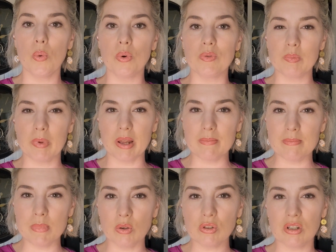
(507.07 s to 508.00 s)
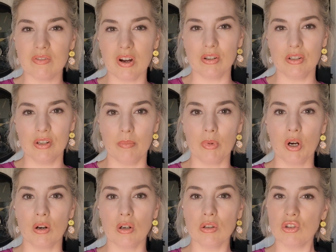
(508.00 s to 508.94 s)
we've spent most of our
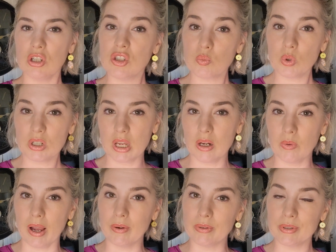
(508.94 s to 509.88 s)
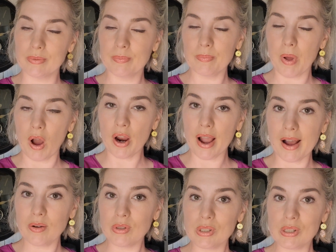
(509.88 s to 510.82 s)
summer just working around our
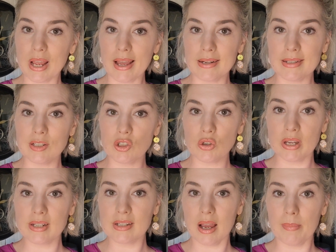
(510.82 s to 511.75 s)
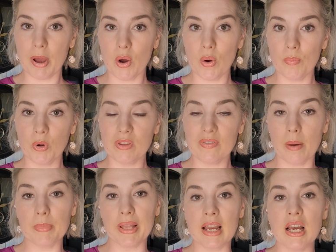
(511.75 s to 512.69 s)
house and enjoying time at home with
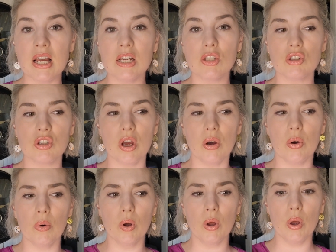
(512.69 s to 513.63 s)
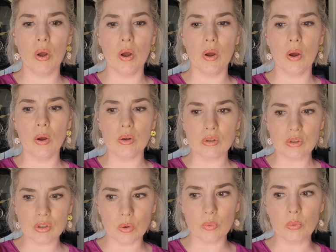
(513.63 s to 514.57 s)
family. So
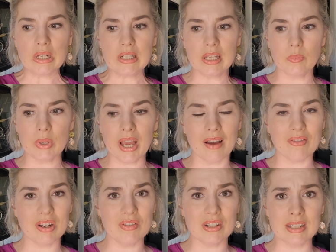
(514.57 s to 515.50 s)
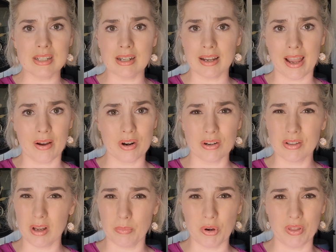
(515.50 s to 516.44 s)
So really, we haven't even dug out our
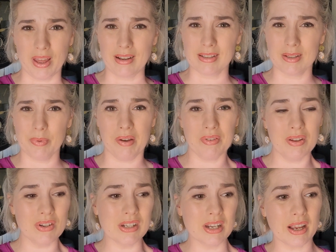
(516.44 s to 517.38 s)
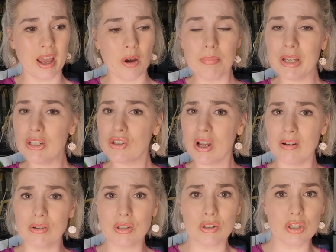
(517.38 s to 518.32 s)
summer things. We haven't even dug out beach
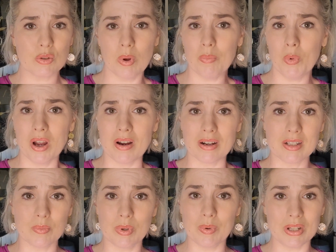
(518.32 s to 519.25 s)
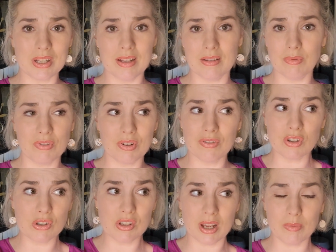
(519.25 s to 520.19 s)
towels or swimwear, because we really, the
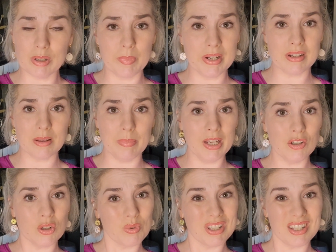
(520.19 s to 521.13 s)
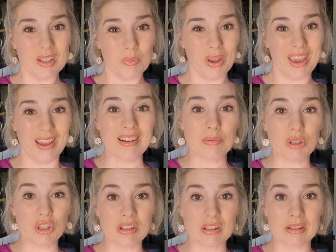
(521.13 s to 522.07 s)
first day we spent at the beach was this weekend,
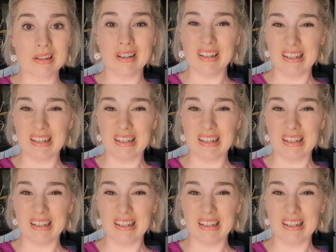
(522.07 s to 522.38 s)
which is